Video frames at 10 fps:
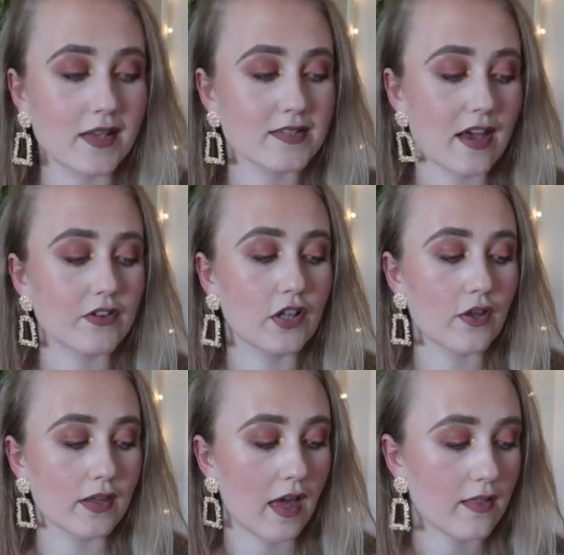Let's have a
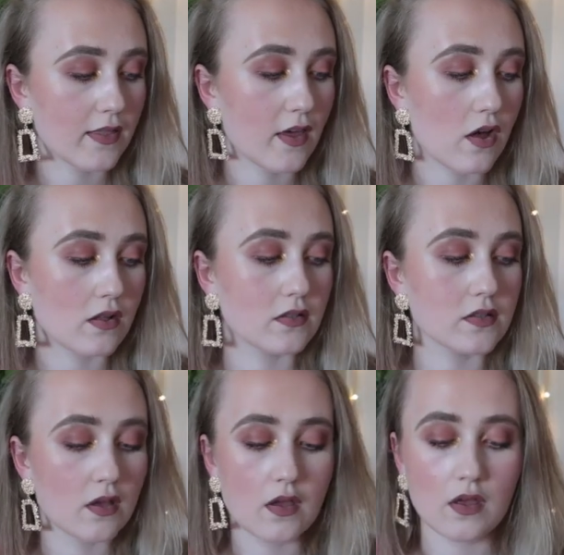look at the
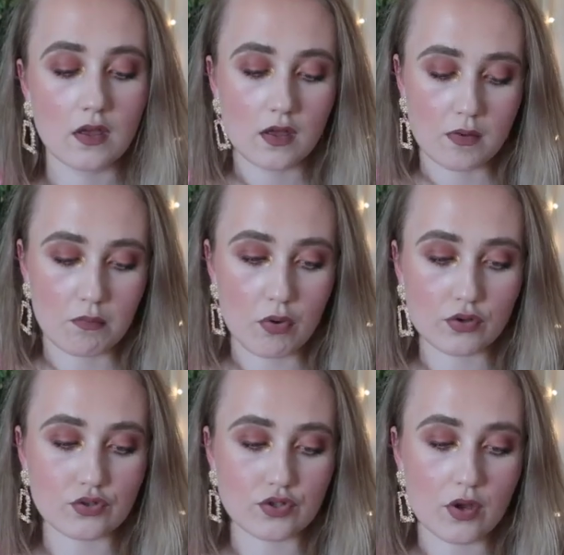old
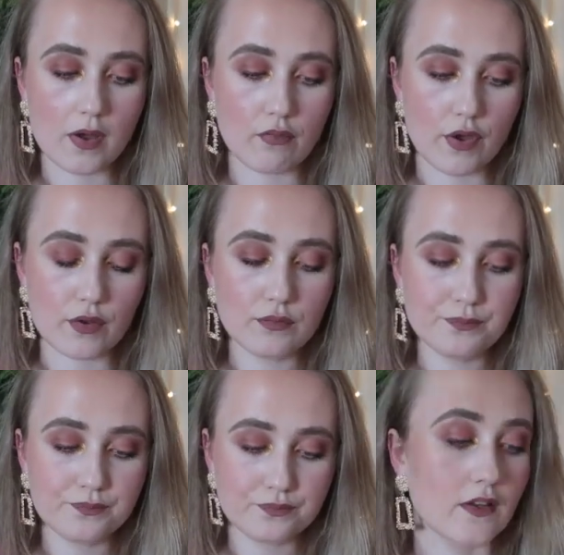Monzo Aru.
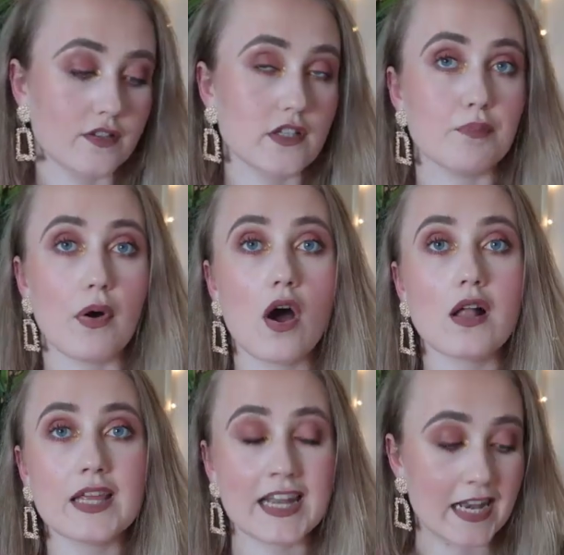She's
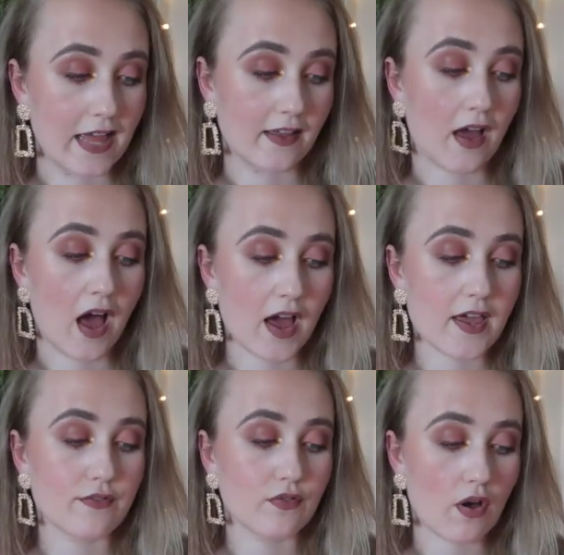balling in it. I
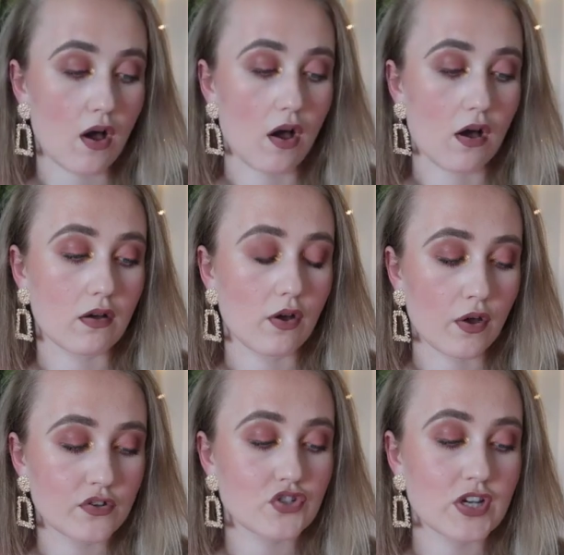have got
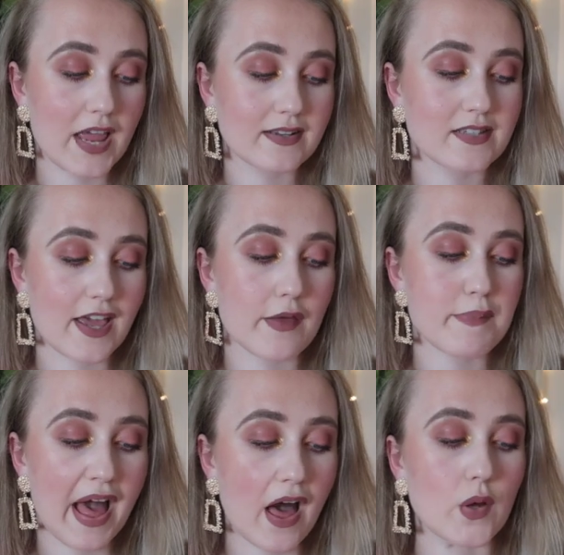
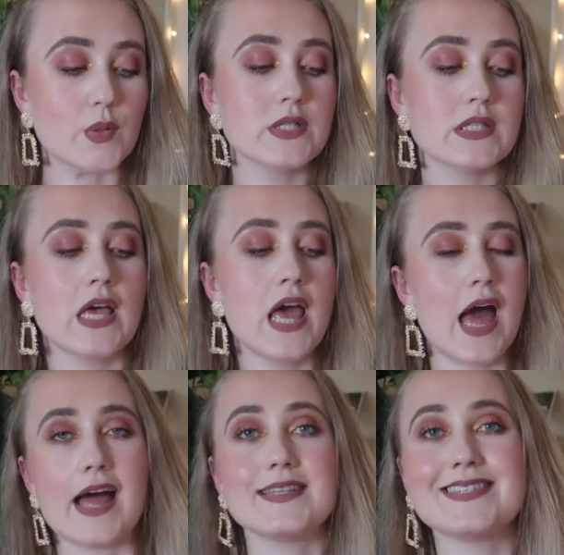
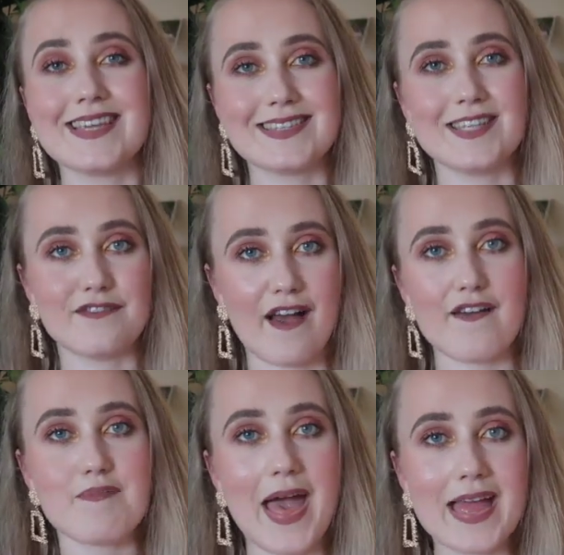
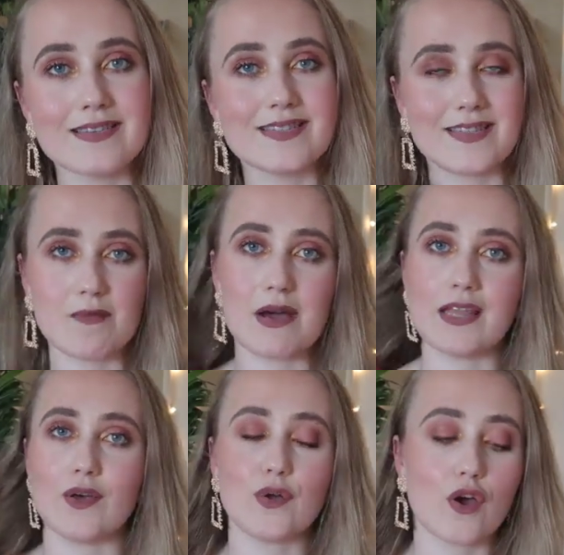£188.65 in my
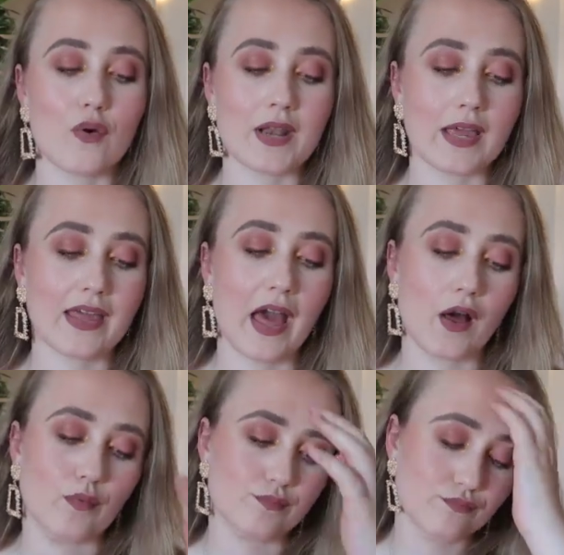little current
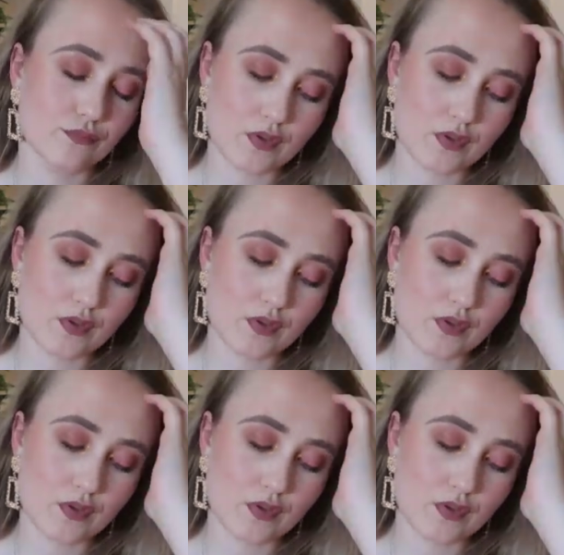account.